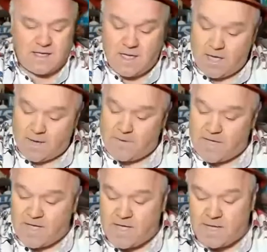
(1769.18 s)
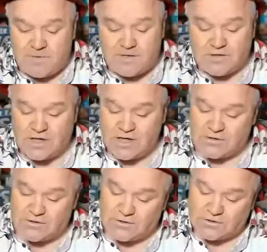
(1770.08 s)
A baby
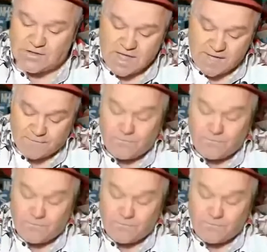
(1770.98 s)
changes everything.